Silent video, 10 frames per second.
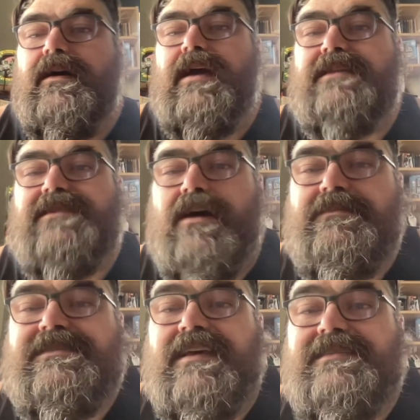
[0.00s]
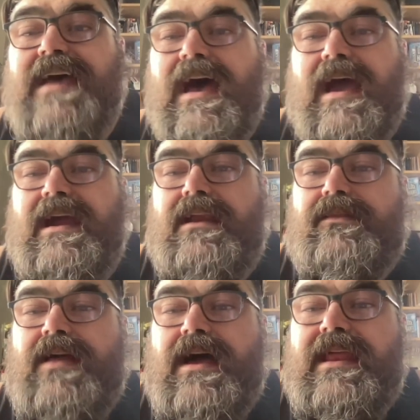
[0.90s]
Okay, Thomas says, I got a
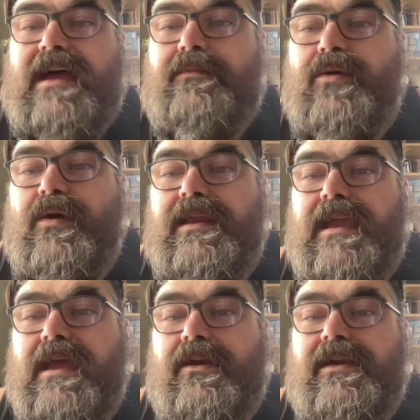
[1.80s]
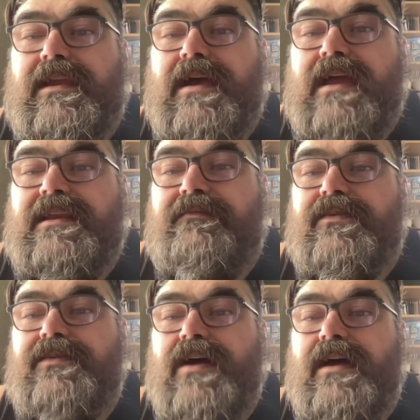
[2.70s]
lot out of Poetic Anarchy. I never
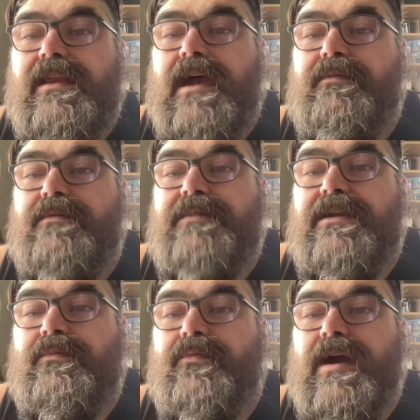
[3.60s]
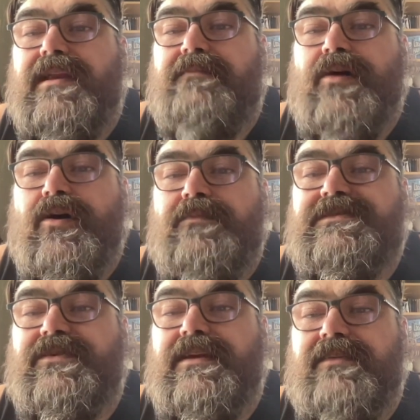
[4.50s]
thought I would be writing
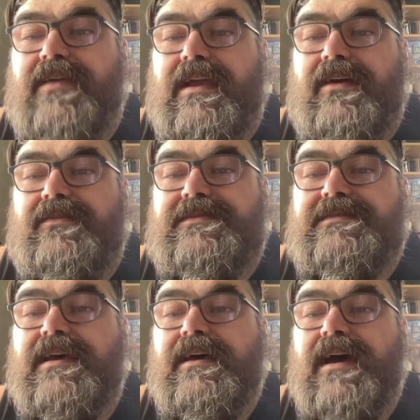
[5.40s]
poems or anything else.